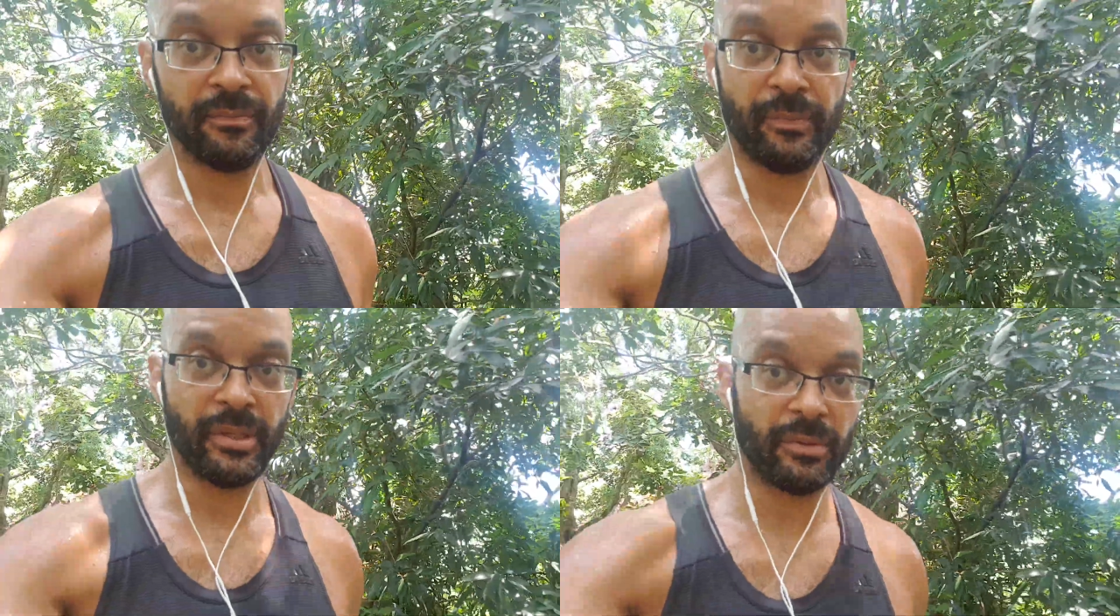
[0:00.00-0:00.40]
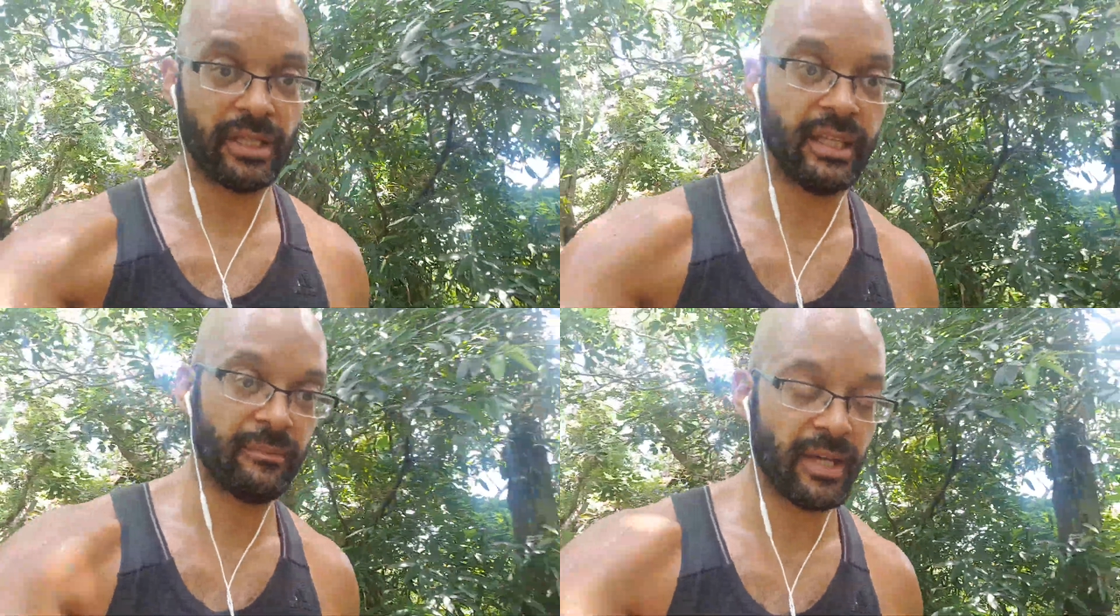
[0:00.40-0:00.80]
people
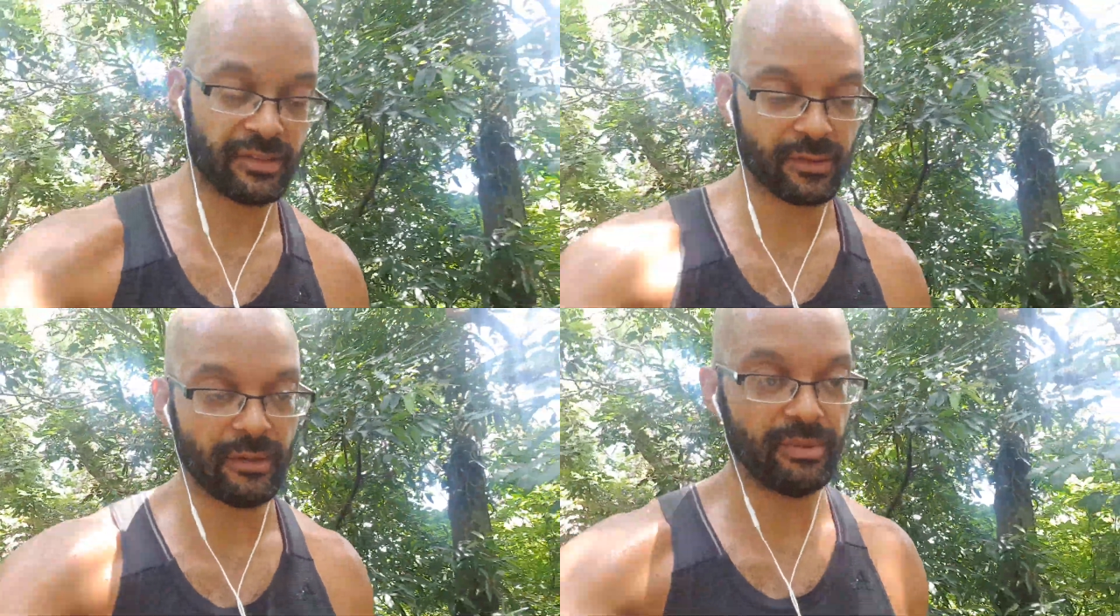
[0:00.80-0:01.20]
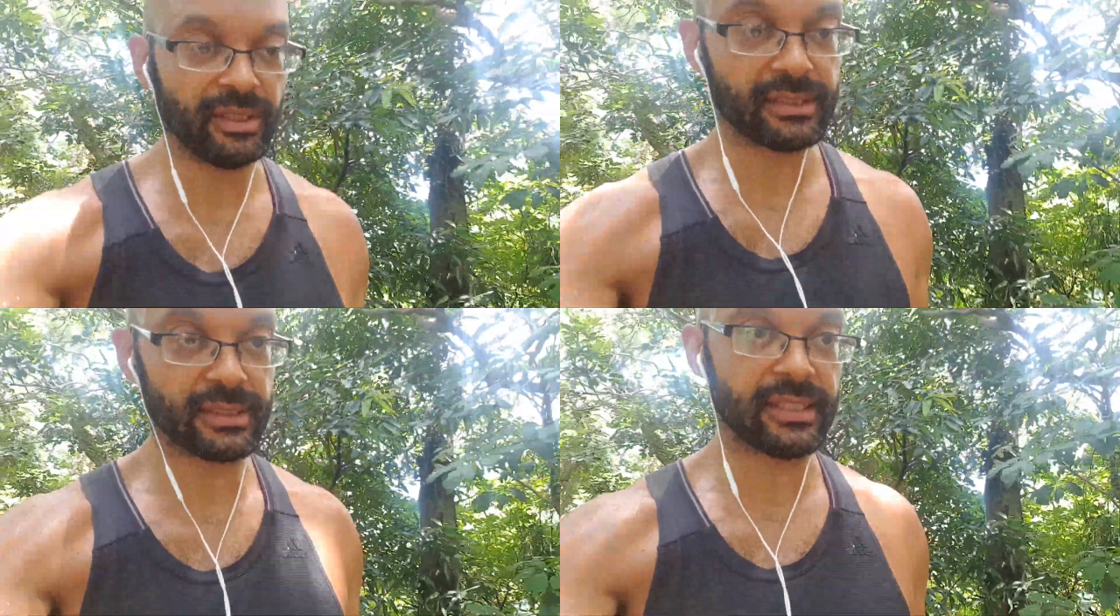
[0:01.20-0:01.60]
get hit by stray
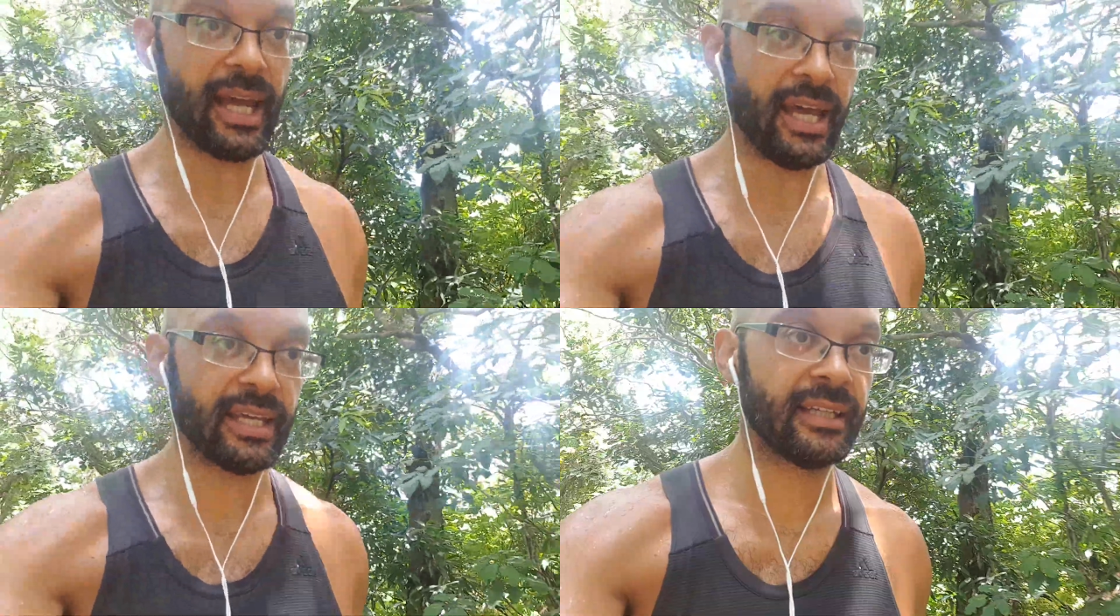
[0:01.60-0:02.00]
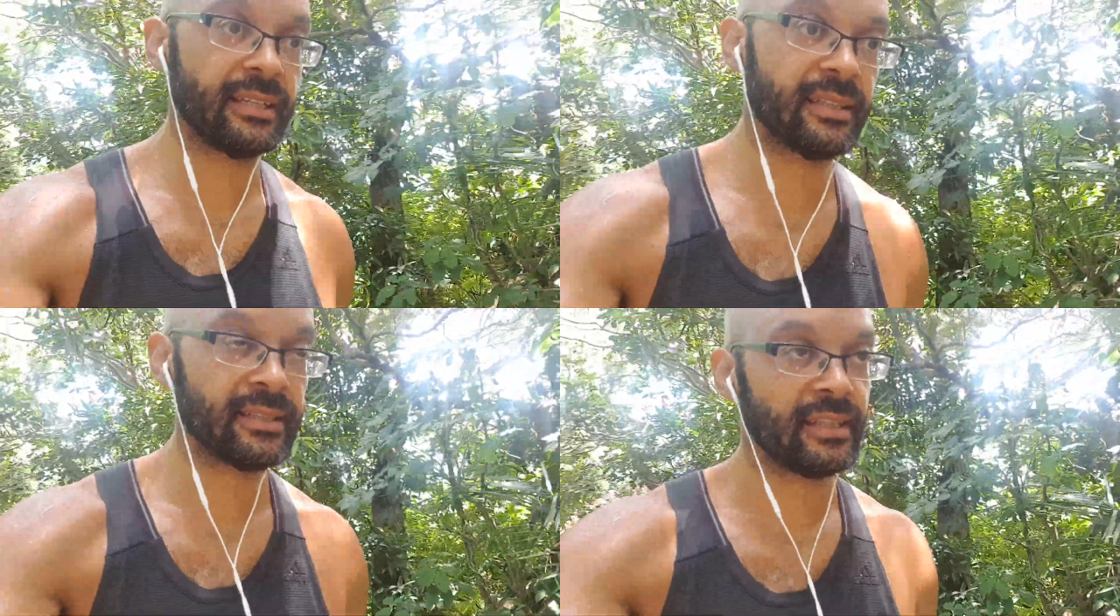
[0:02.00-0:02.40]
bullets and die.
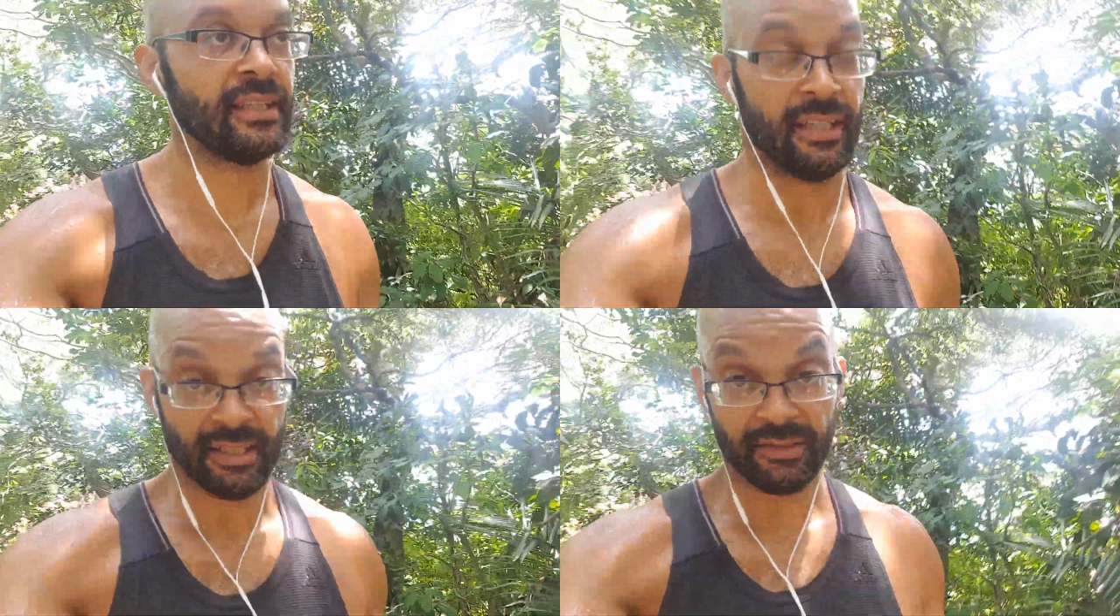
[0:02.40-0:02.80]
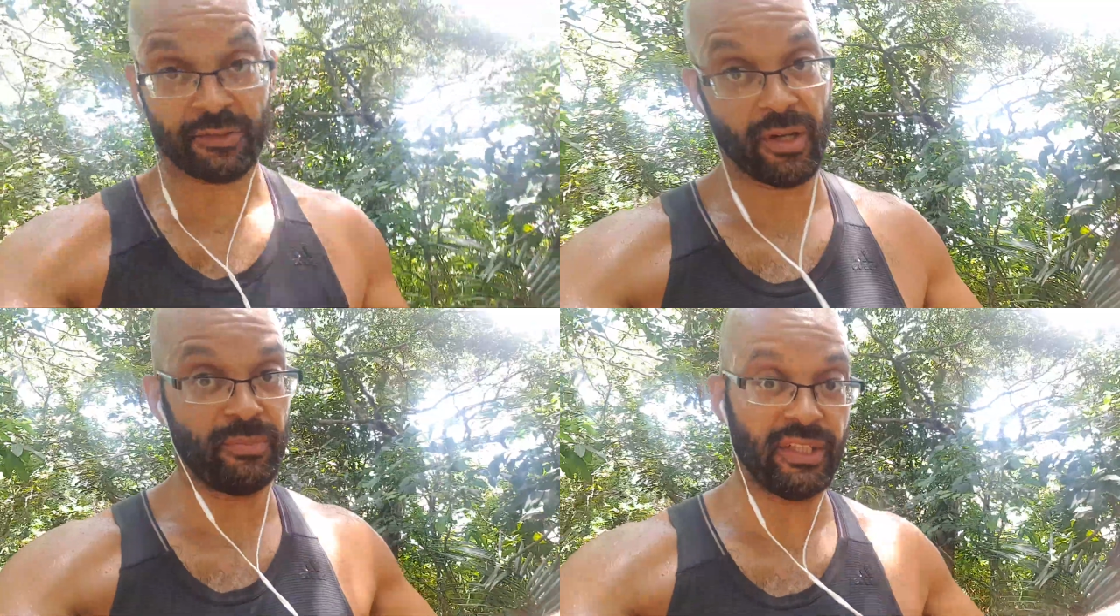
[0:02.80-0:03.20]
A
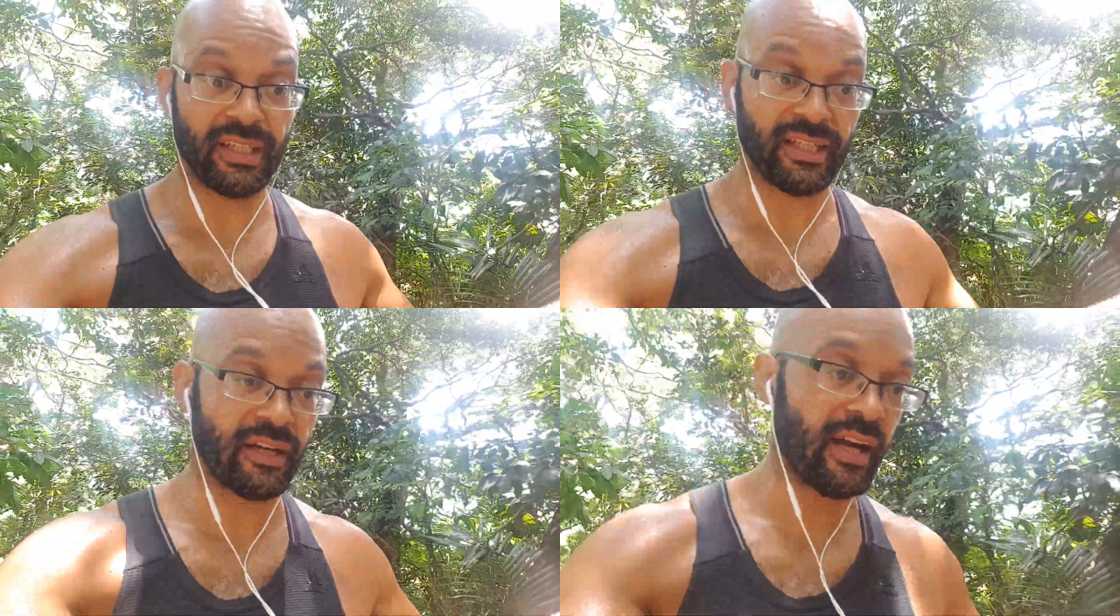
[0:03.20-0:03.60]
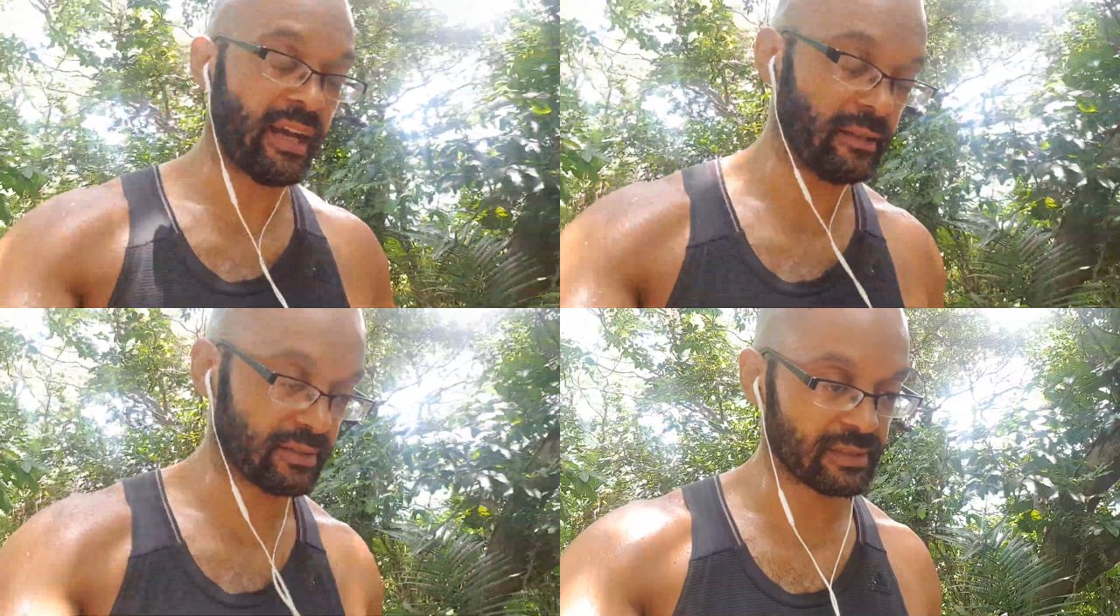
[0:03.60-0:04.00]
stray bullet hit our
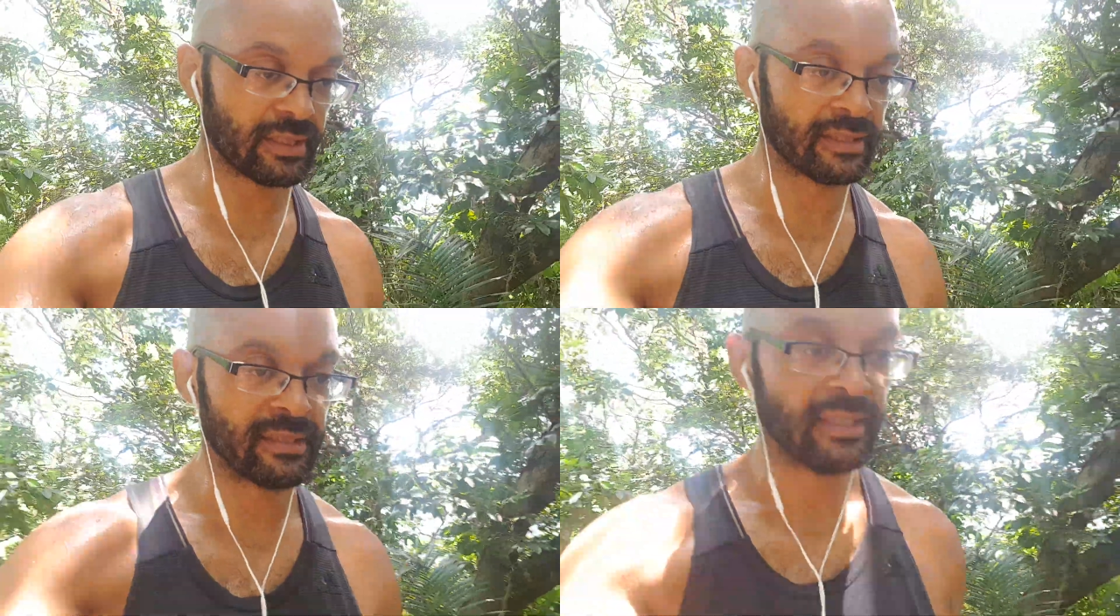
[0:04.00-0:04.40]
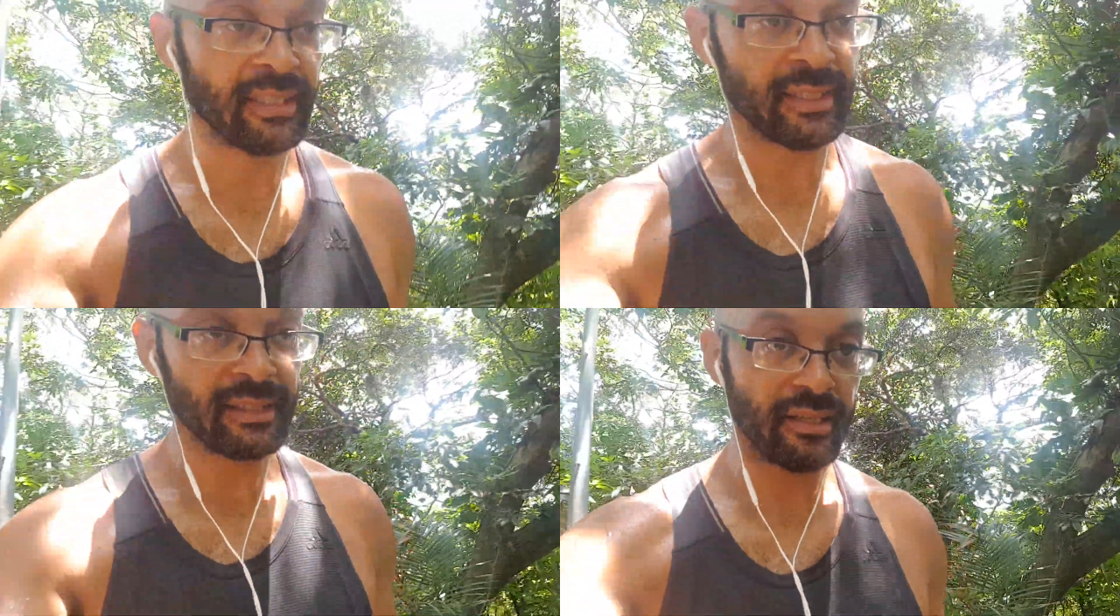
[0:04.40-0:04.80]
house.
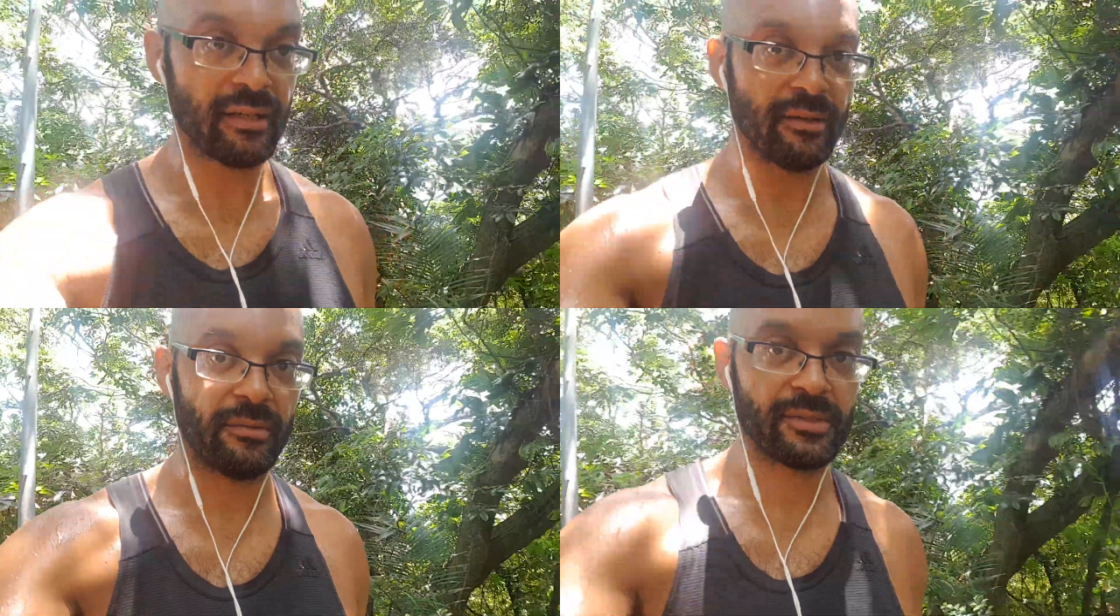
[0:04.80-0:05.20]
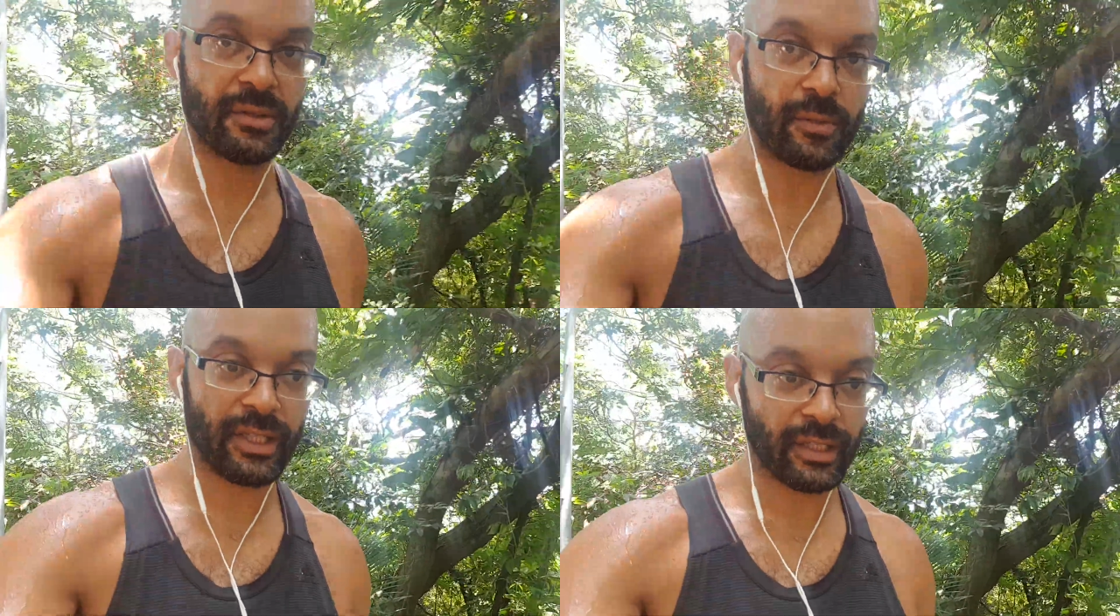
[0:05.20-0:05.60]
You know, it was
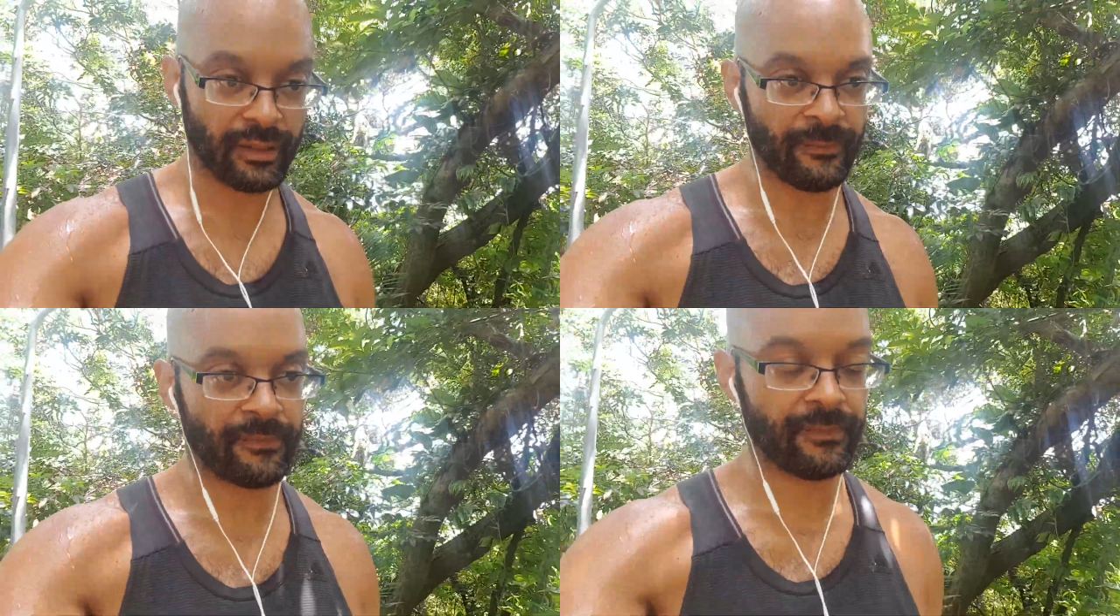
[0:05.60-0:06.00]
a real